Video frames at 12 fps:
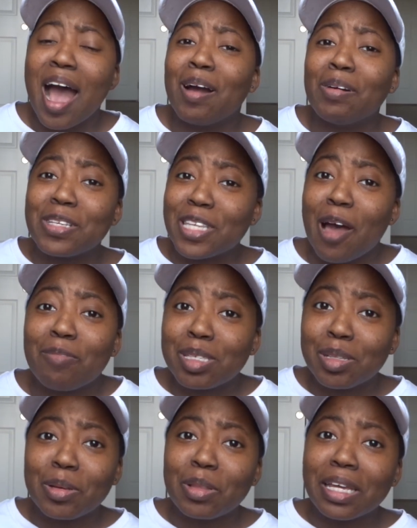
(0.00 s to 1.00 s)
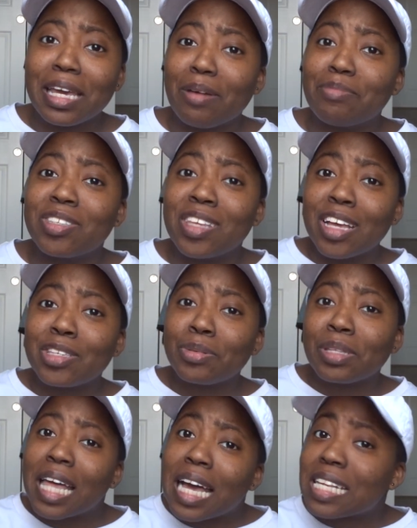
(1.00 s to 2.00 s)
I was absolutely obsessed
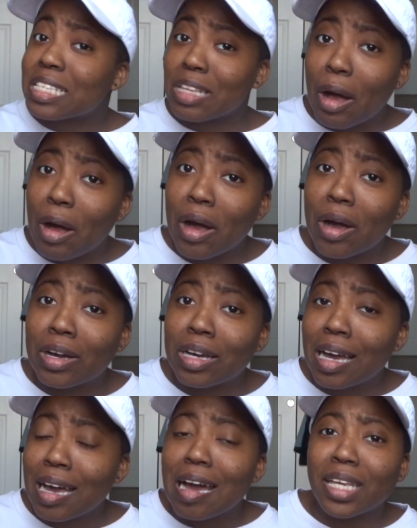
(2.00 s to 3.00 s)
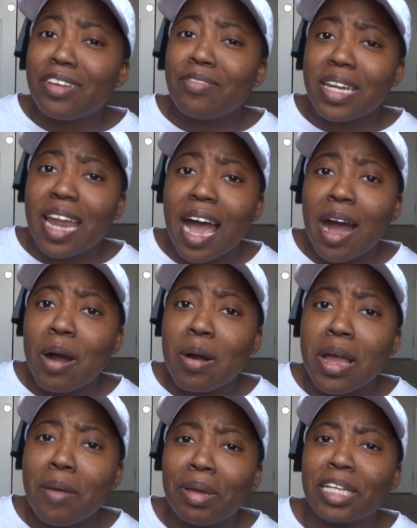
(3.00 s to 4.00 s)
with that song. Even now,
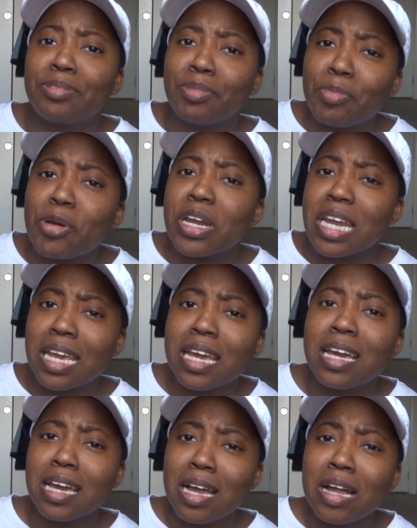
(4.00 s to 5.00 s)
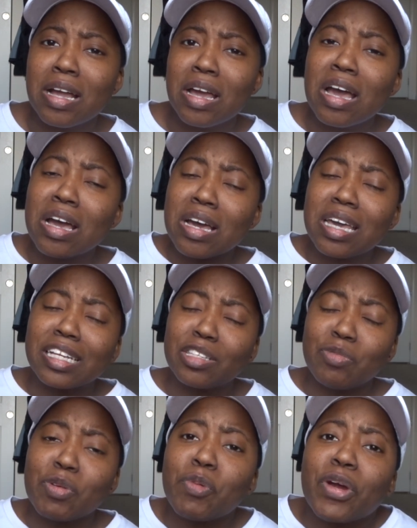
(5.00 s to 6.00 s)
it makes me pretty...
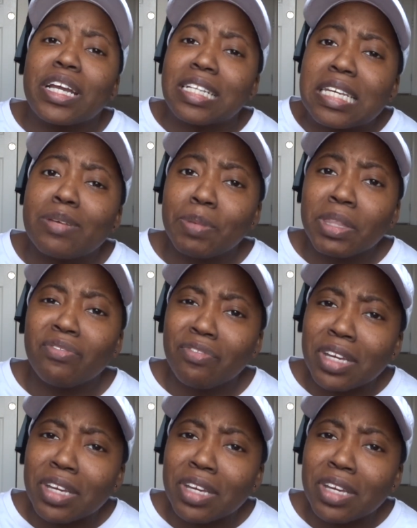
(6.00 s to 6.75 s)
hits me pretty deep in the